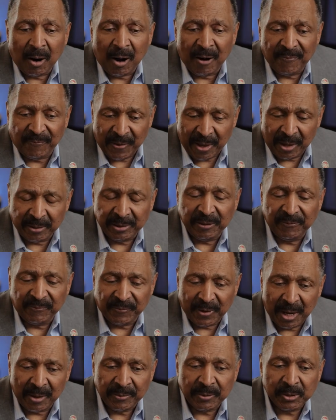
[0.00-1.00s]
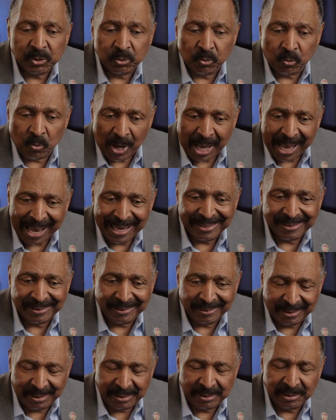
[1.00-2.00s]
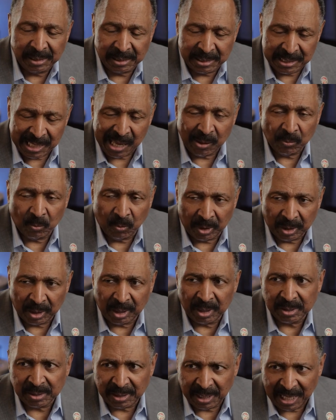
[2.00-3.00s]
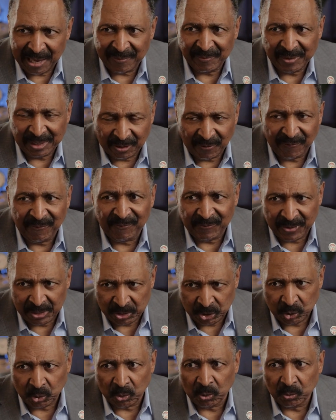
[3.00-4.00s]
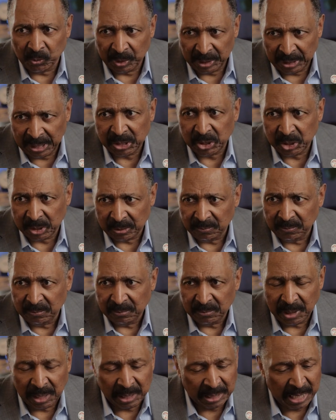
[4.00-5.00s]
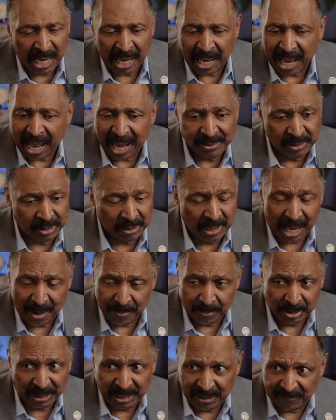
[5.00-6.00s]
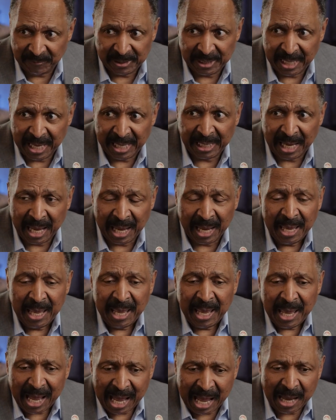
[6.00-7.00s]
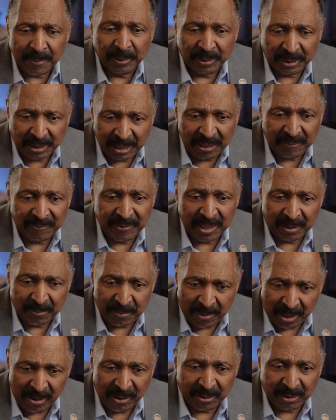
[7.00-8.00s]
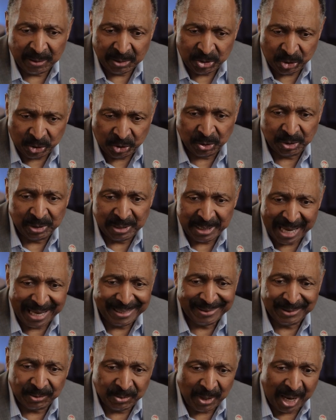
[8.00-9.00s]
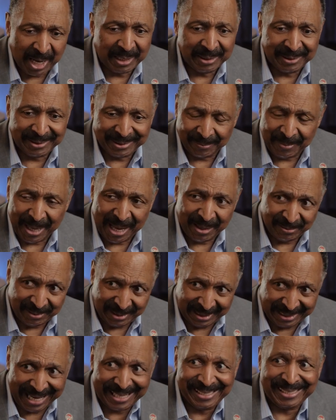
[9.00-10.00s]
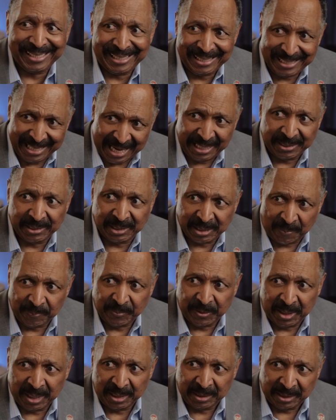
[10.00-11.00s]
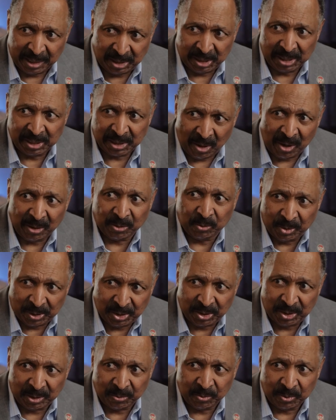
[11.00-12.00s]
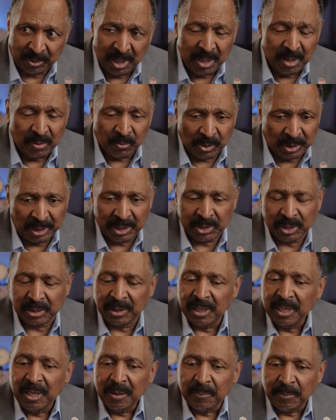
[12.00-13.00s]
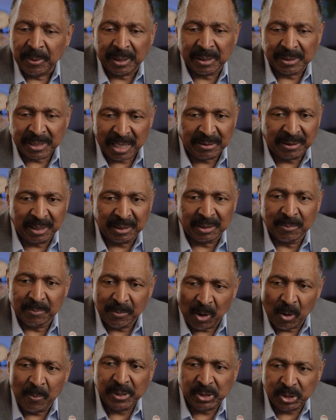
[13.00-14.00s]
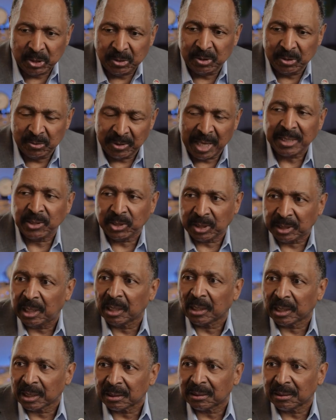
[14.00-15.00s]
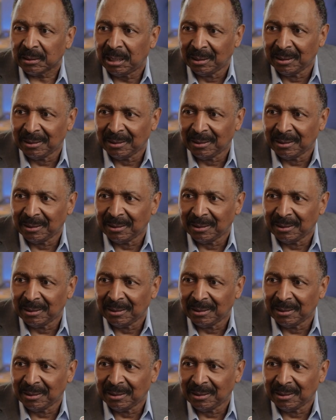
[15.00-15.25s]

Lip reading: our founding fathers wisely did not want us to have an official religion. And I believe in that. I believe that America should not try to somehow designate something. This is our Christian religion. Because I think the moment you do that, you kill it.